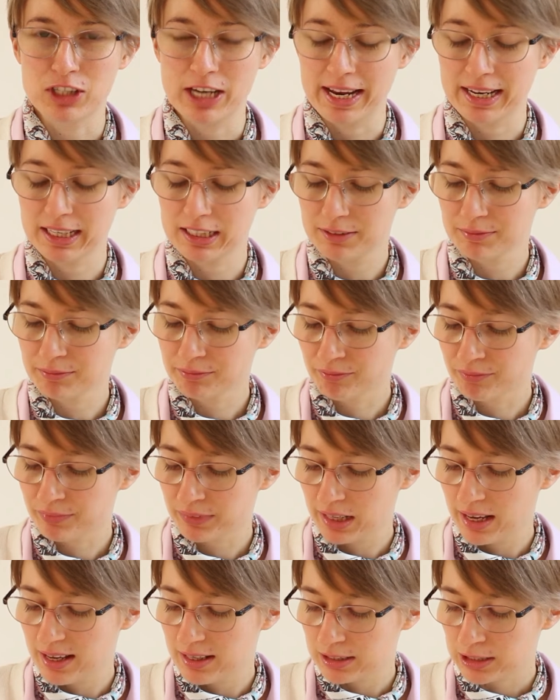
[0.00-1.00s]
checked.
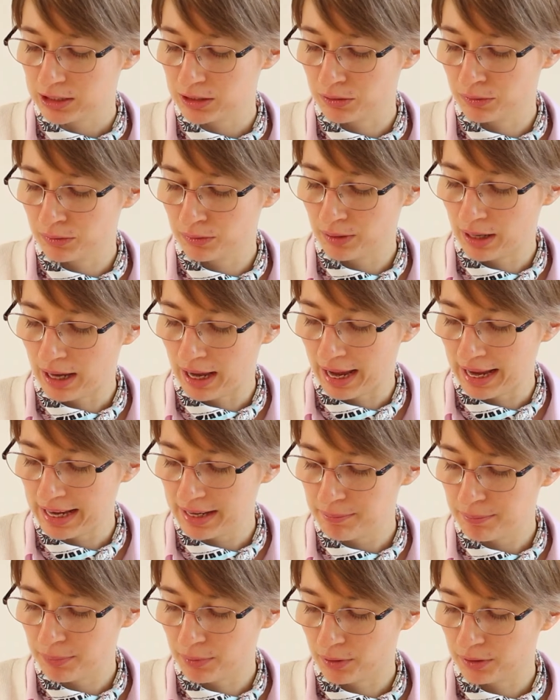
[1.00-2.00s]
So
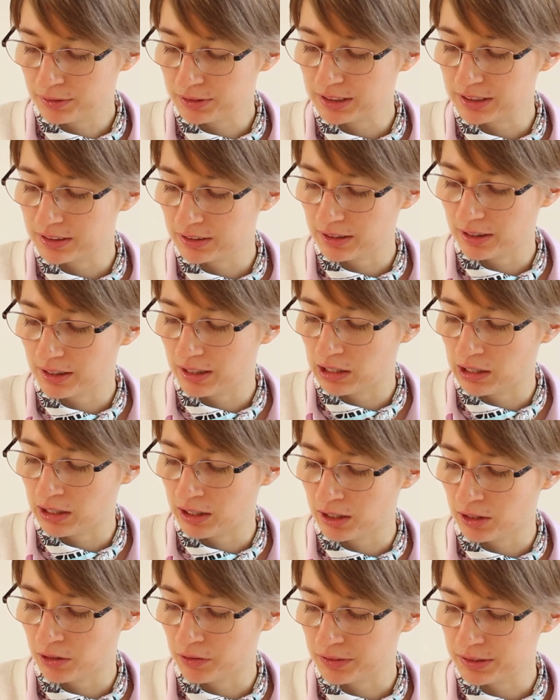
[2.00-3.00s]
I bought it
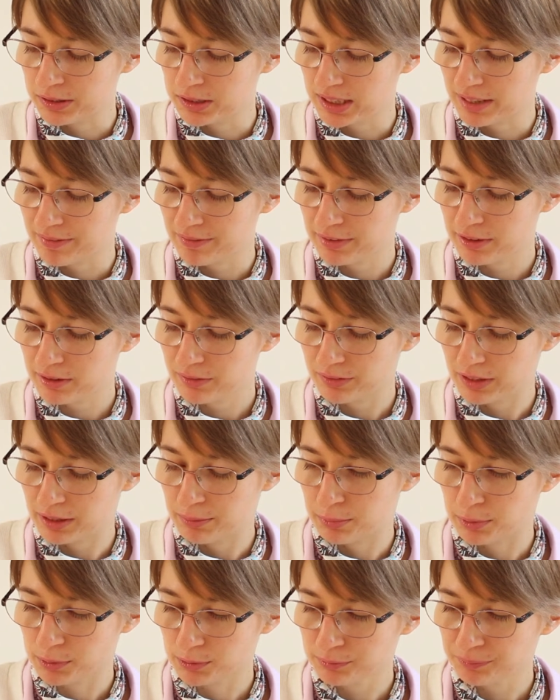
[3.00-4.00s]
on the 7th of
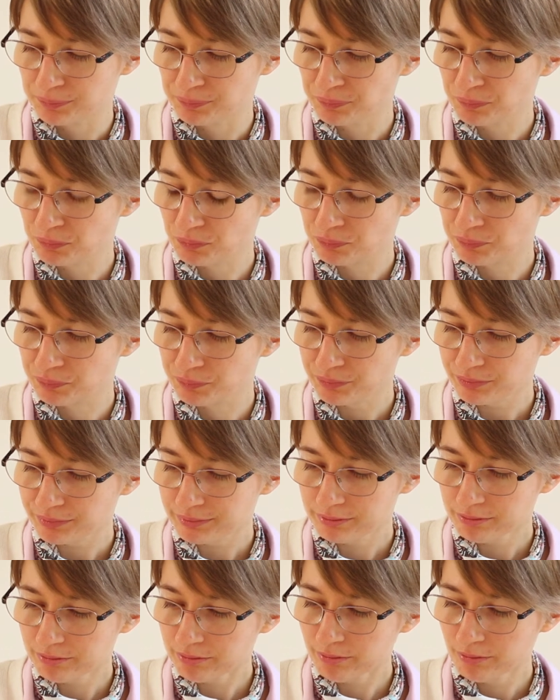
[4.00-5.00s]
April
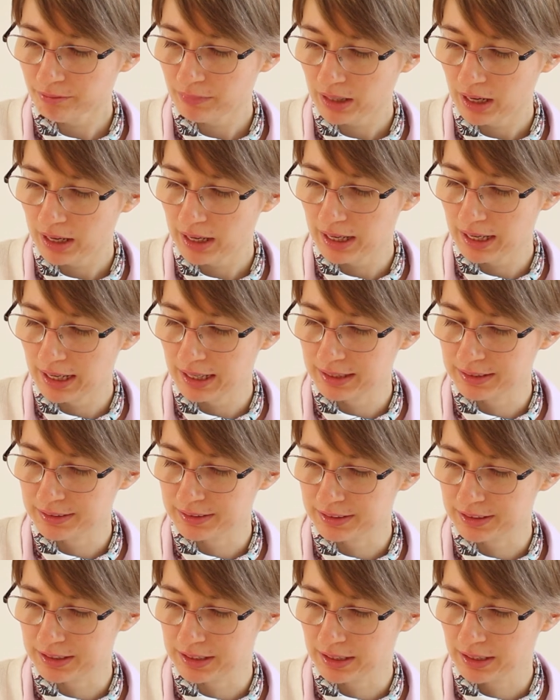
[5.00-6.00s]

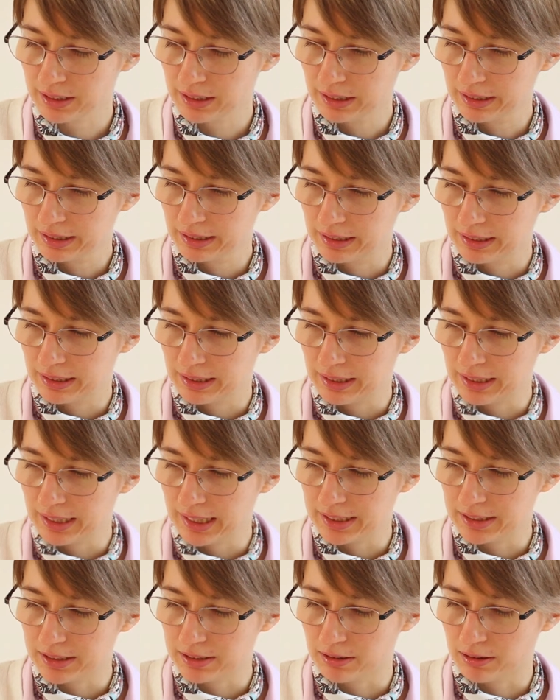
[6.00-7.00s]
and
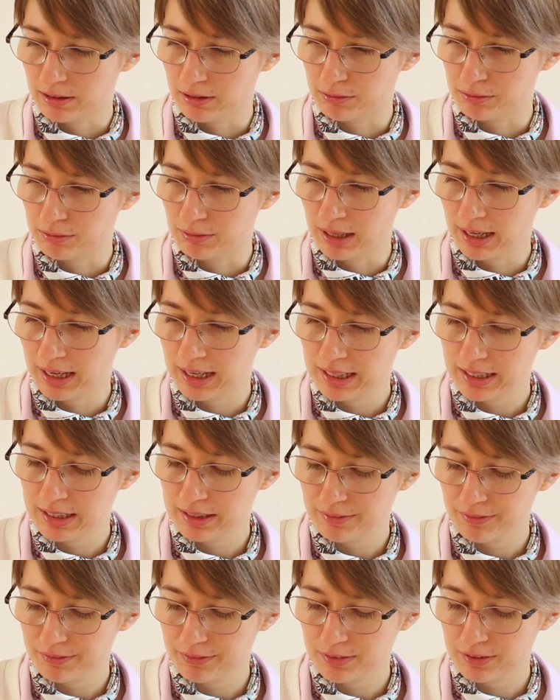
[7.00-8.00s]
it
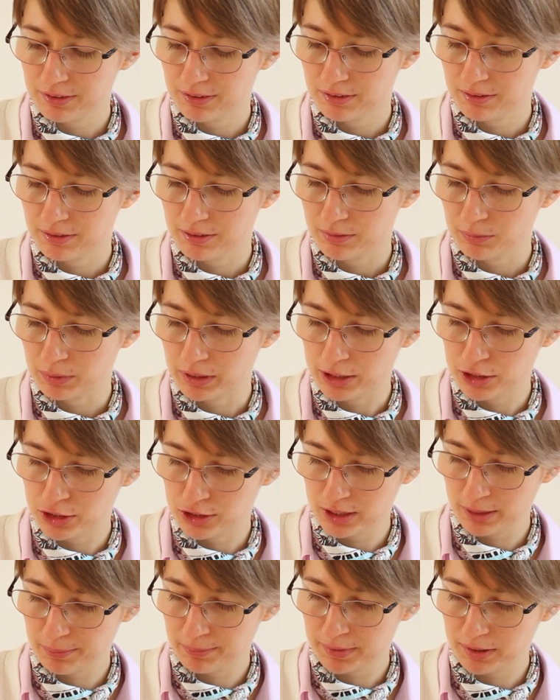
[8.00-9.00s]
arrived, well, it
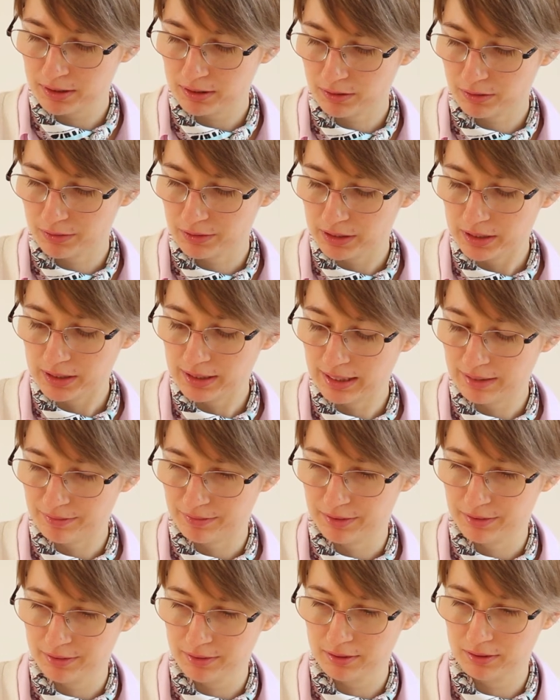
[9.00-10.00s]
shipped on the
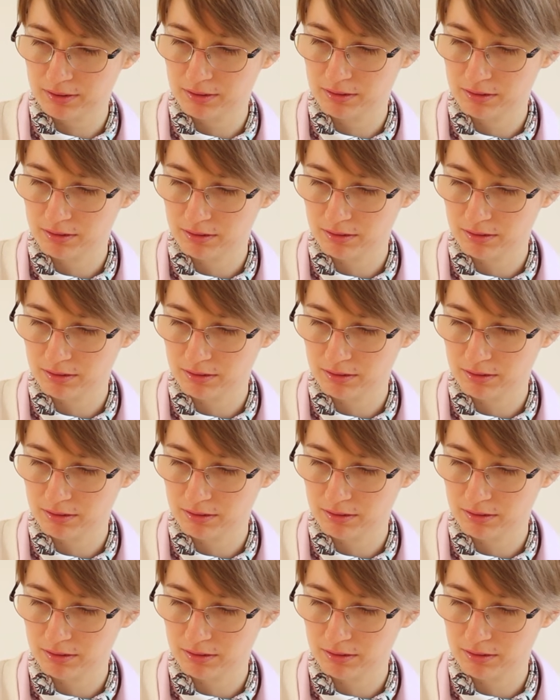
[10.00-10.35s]
11th